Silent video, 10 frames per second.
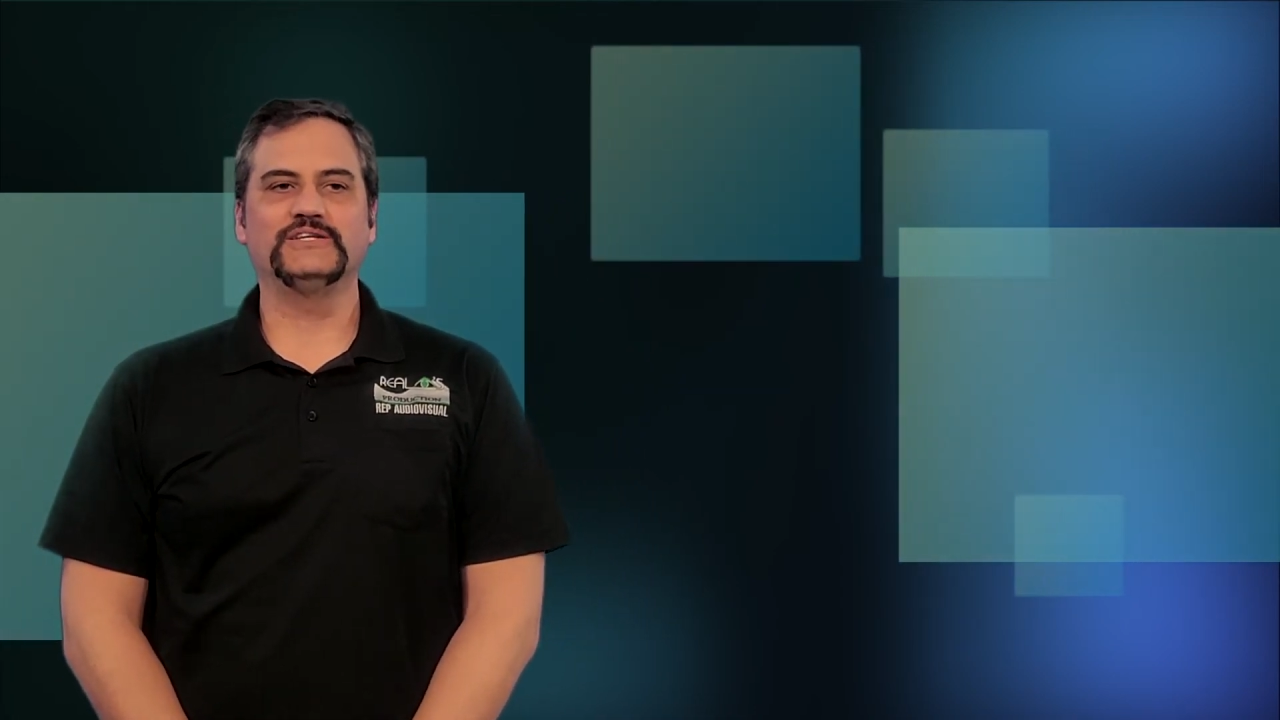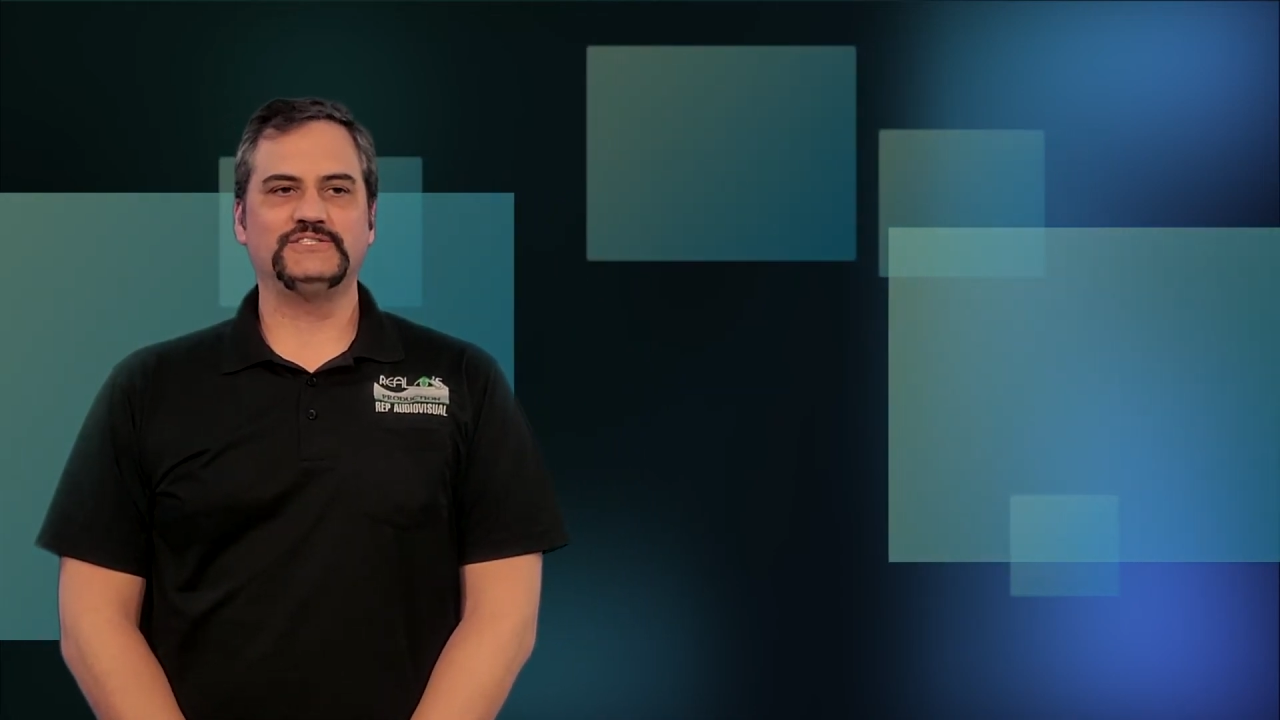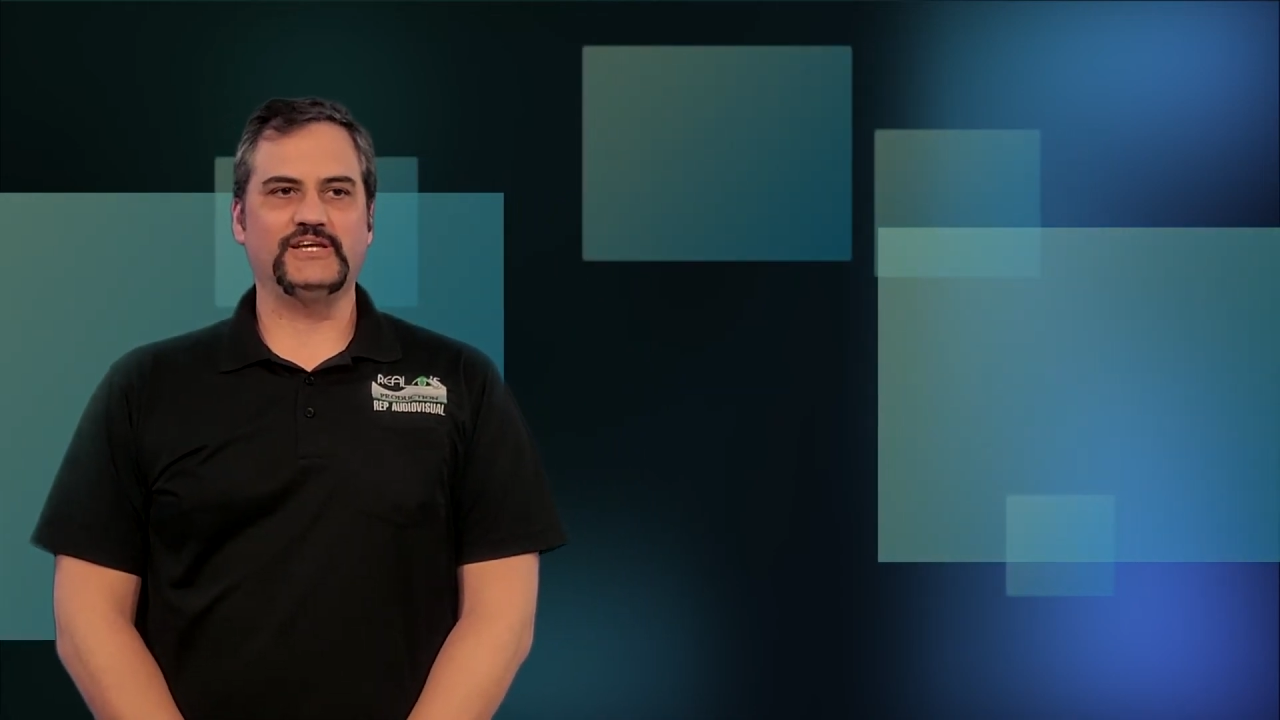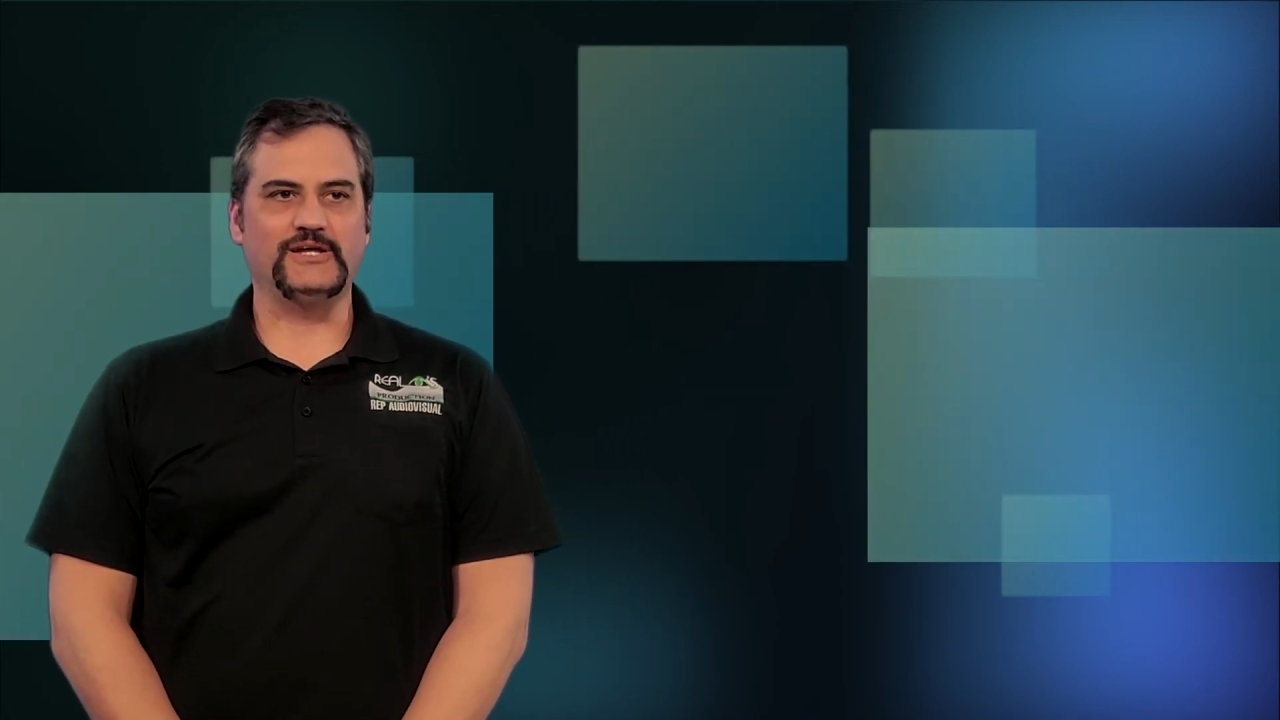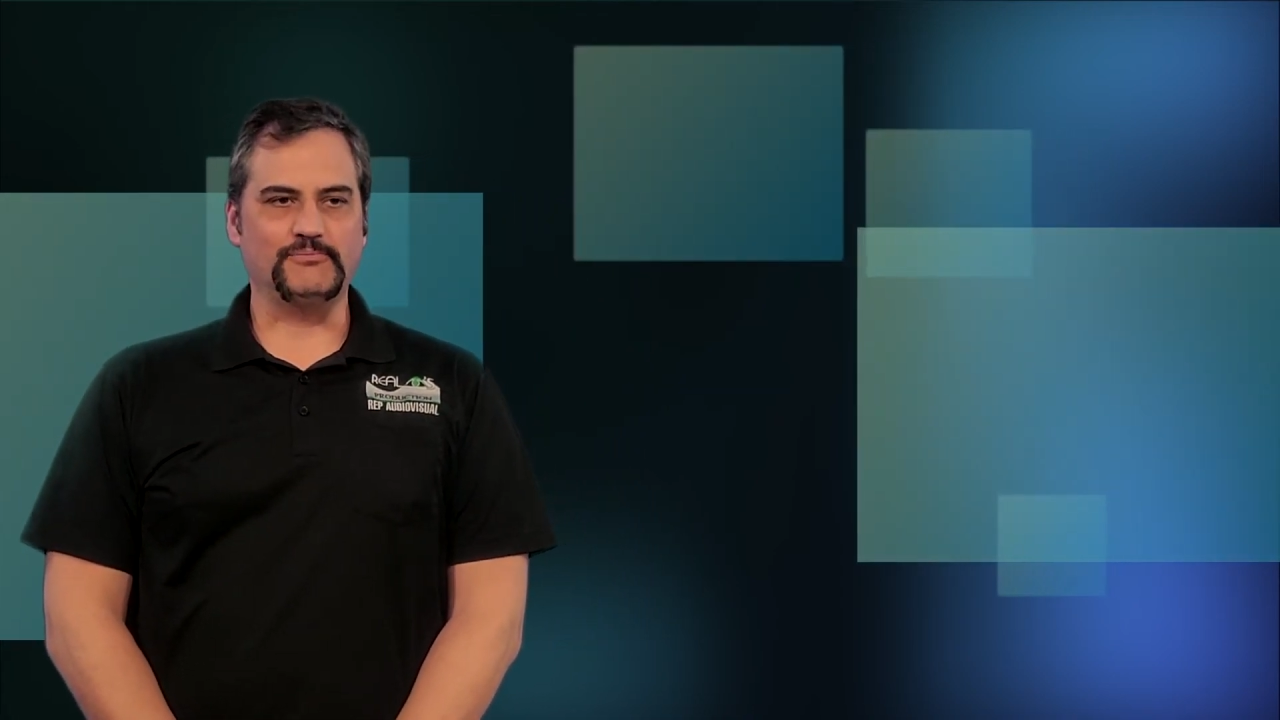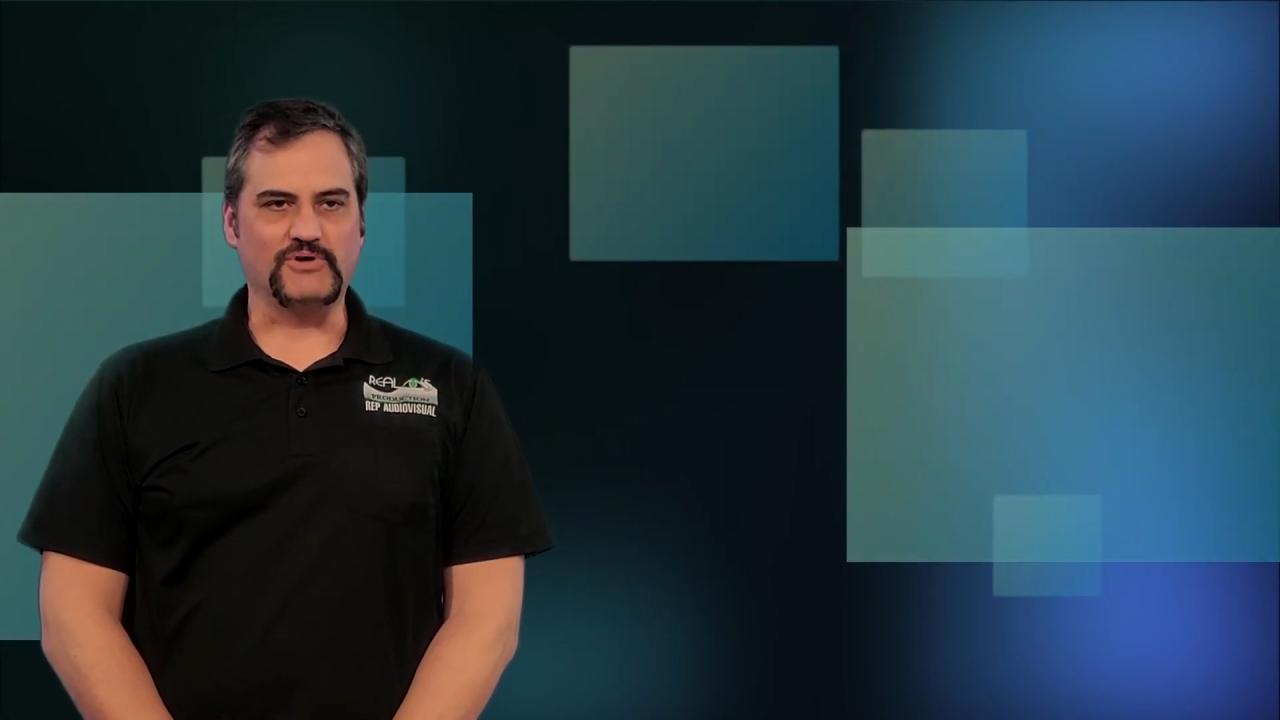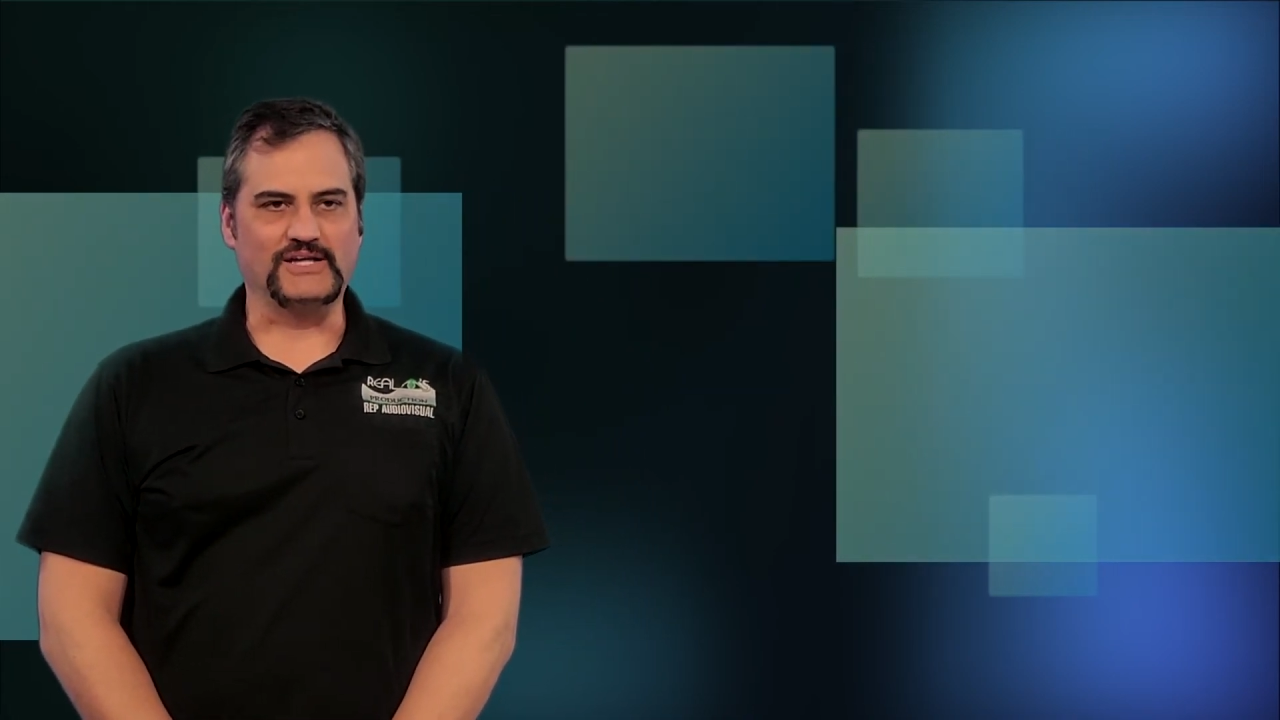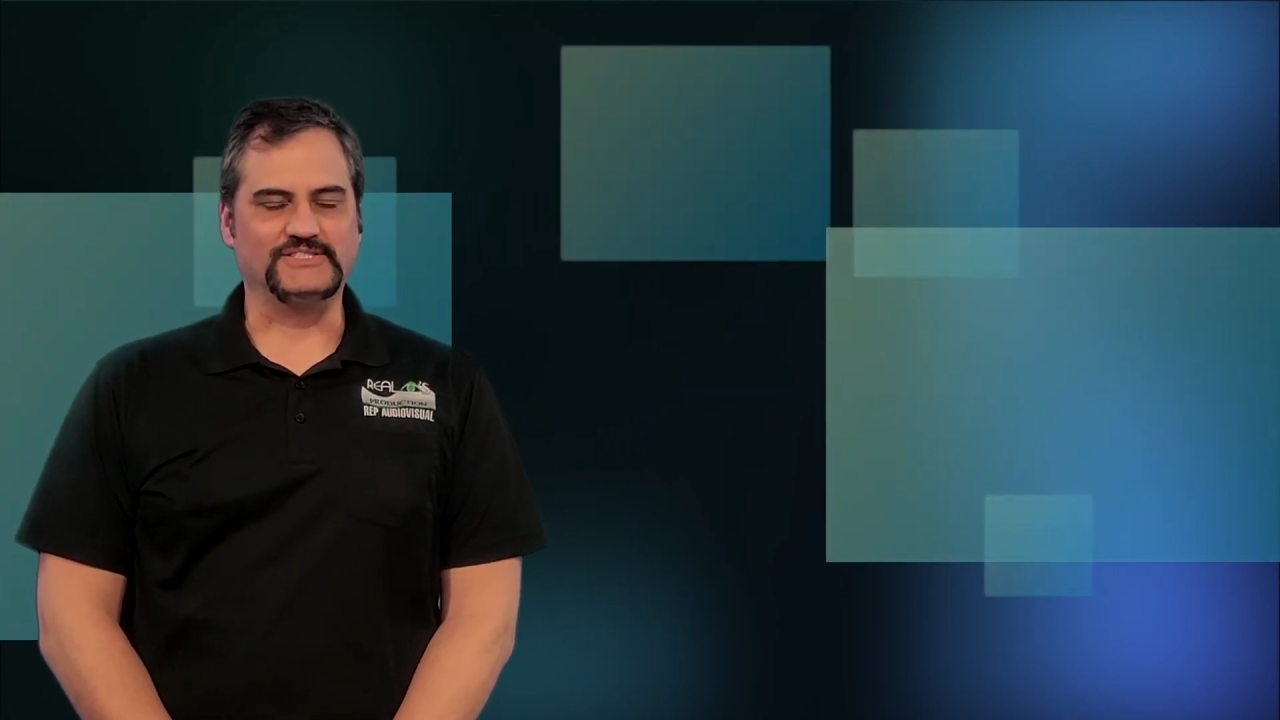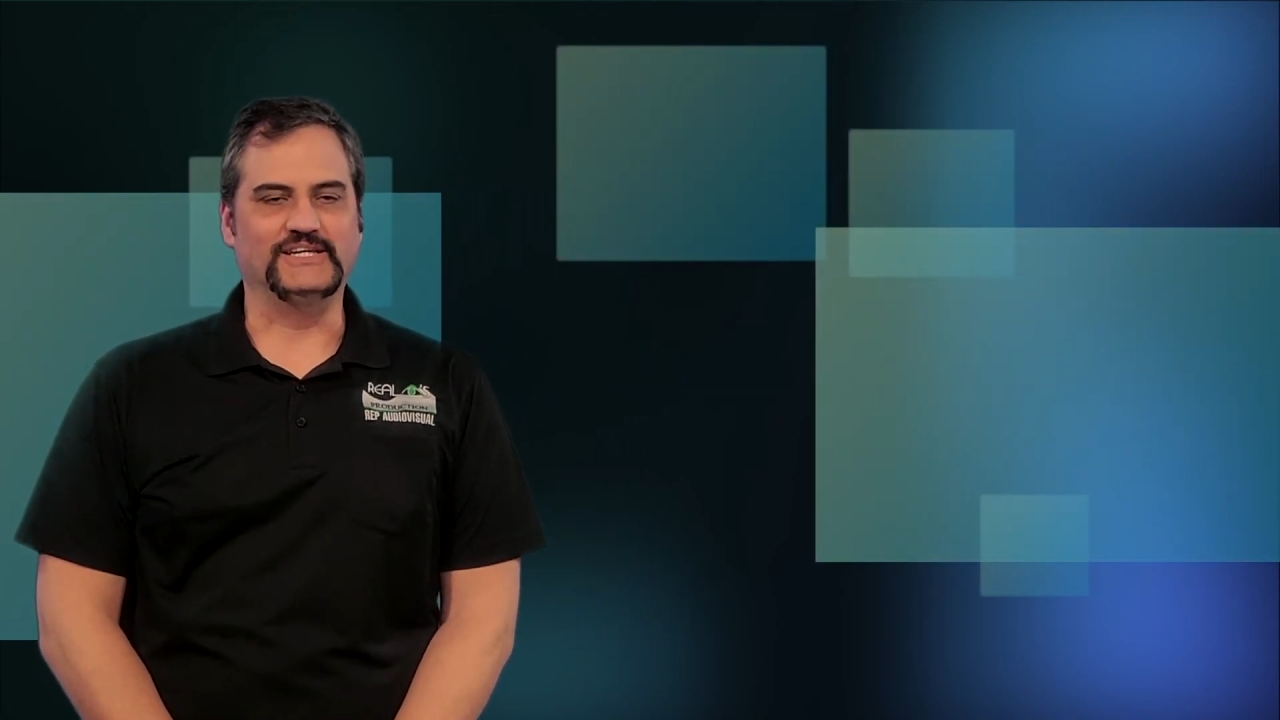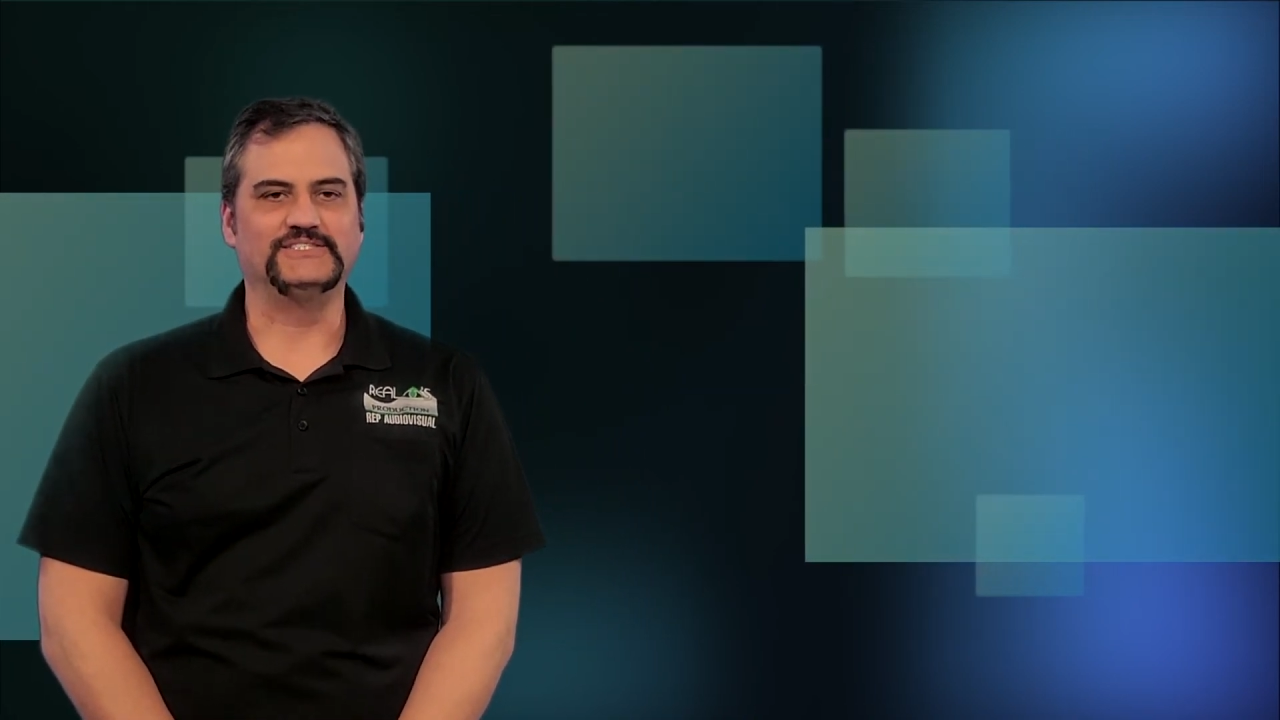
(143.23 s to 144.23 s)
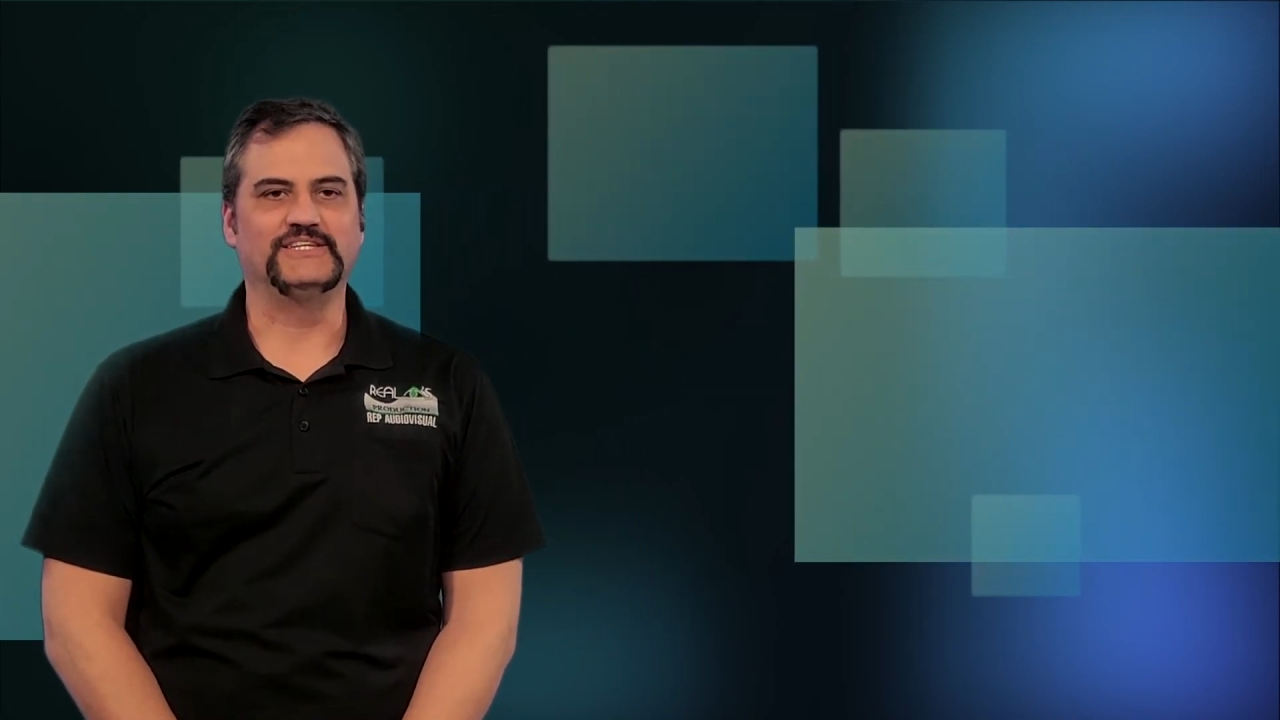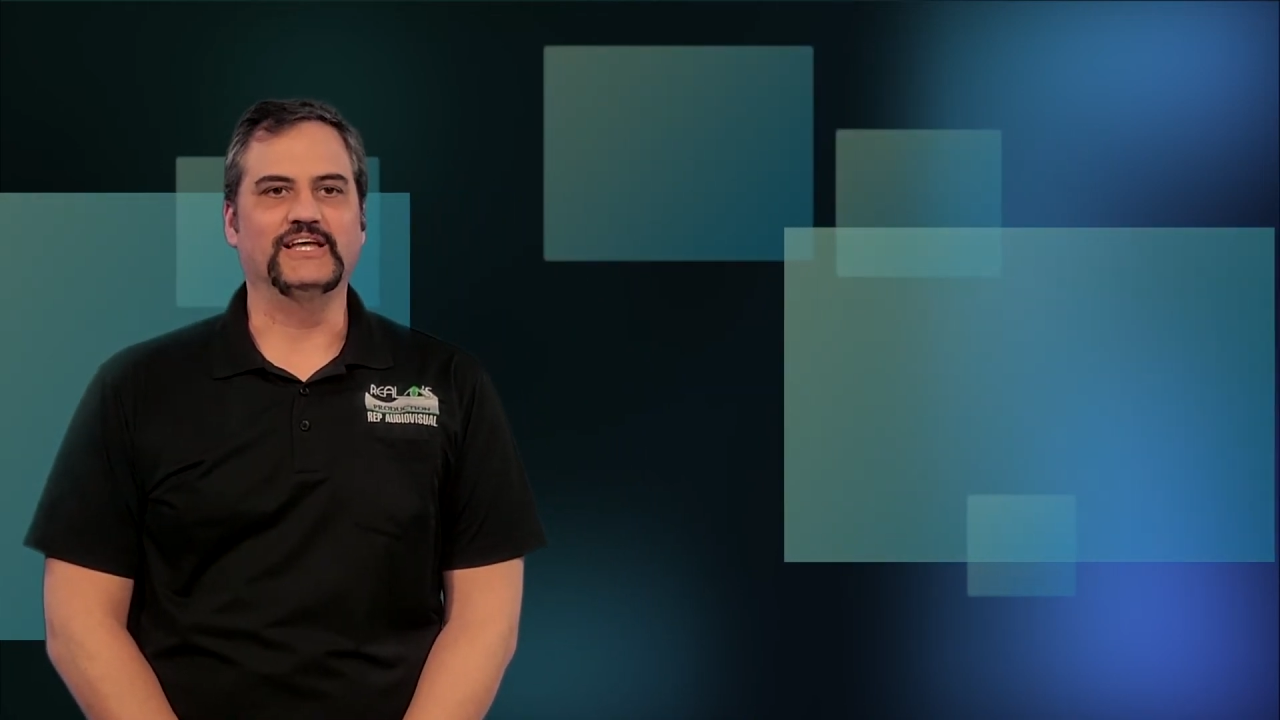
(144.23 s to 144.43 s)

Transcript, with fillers: setup process,